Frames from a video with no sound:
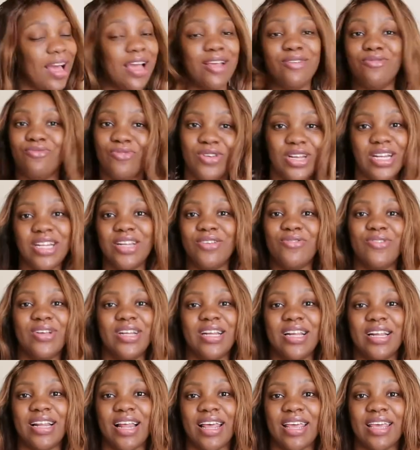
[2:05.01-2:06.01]
I really,
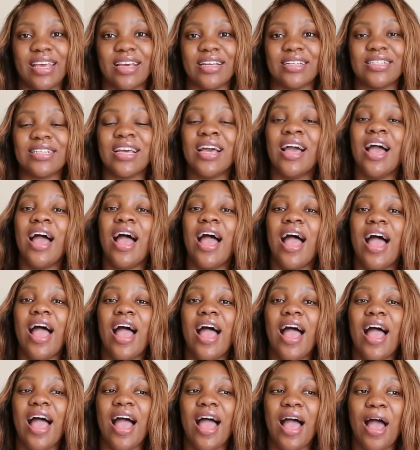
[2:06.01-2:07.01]
really like it.
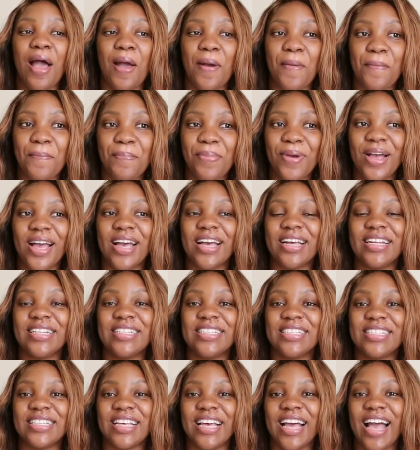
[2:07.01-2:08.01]

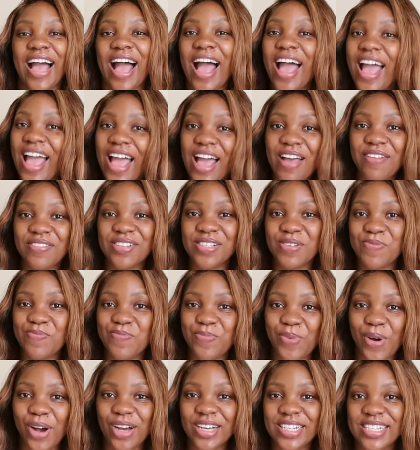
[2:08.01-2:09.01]
But I have some
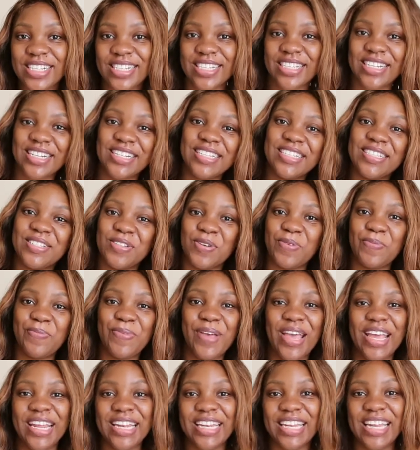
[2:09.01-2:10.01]
boxes that are still
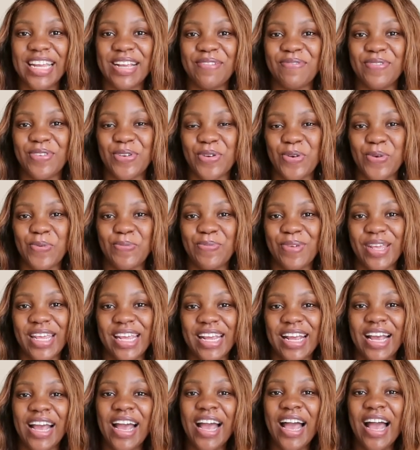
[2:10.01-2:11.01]
pending, you know,
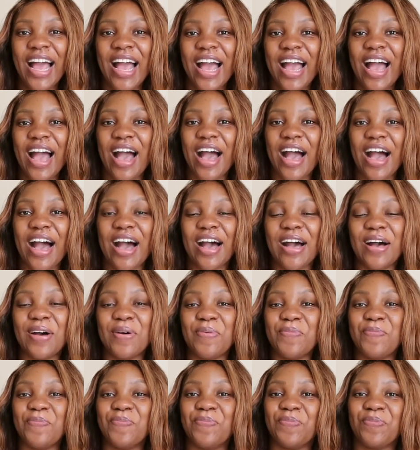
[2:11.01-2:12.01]
being
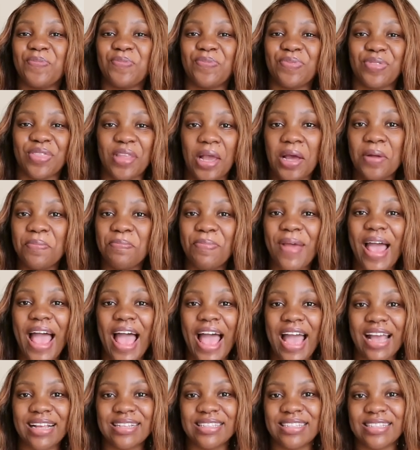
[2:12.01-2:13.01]

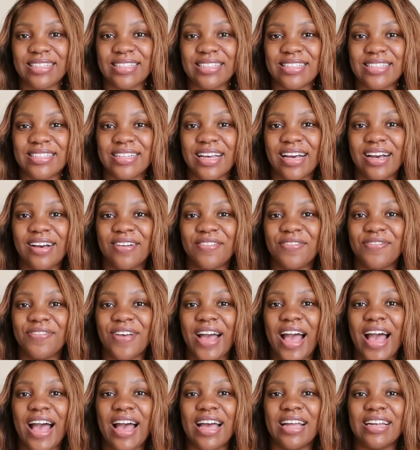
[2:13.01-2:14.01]
unpacked and stuff,
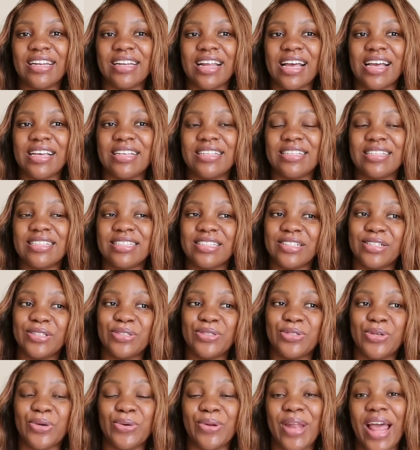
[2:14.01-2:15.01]
and I still
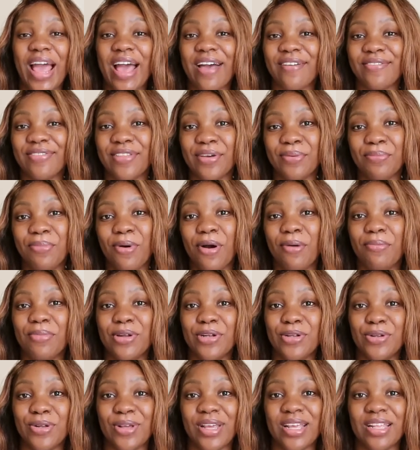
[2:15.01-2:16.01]
don't have the
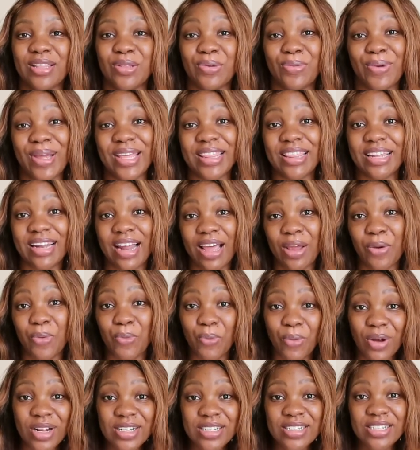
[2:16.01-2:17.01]
apartment looking the way that I
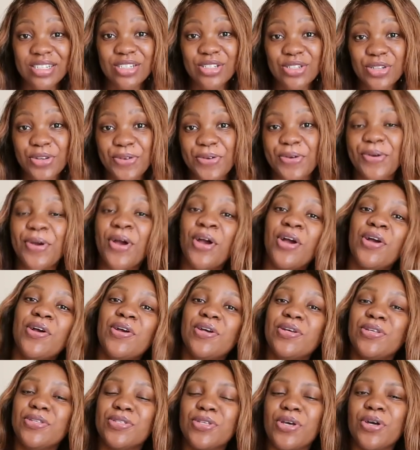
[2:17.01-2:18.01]
wanted to.
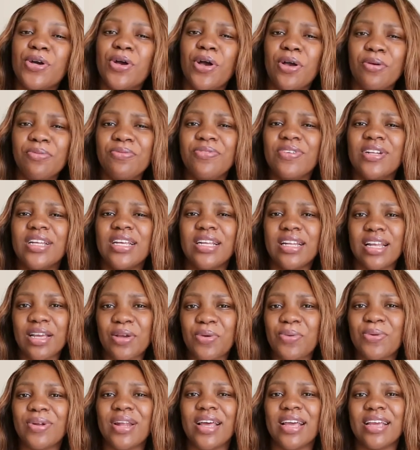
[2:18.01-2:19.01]
So hopefully,
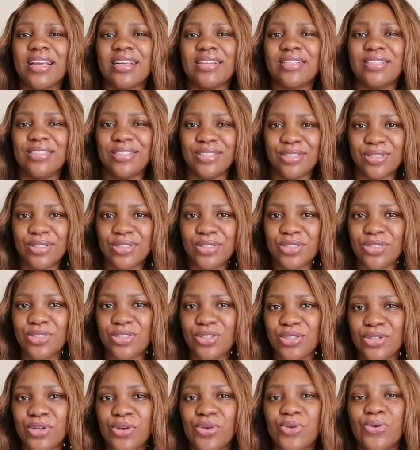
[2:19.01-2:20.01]
like, when I
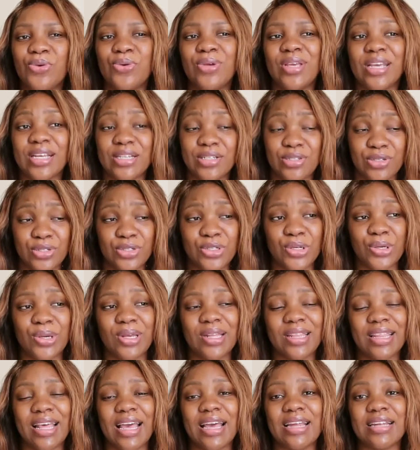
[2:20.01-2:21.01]
do get to
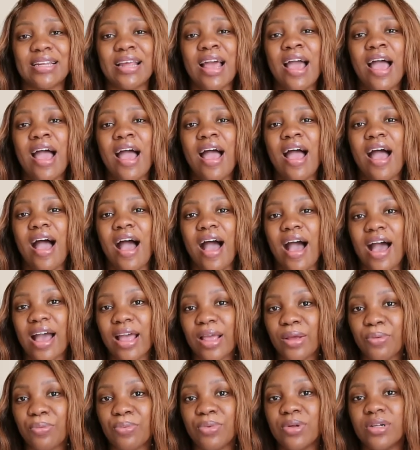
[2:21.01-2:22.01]
doing that,
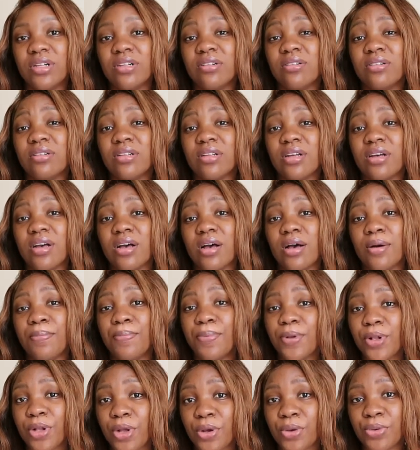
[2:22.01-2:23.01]
I will
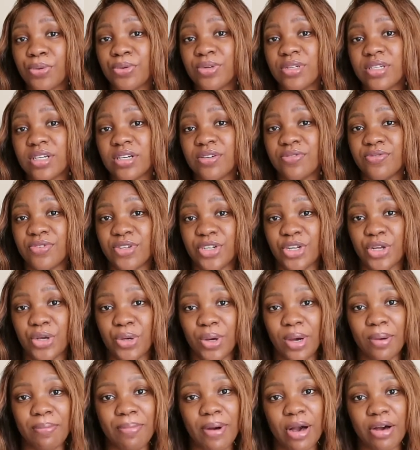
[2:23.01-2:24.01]
upload a video
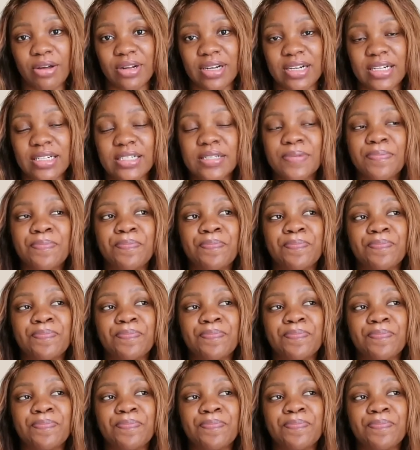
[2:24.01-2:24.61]
about it.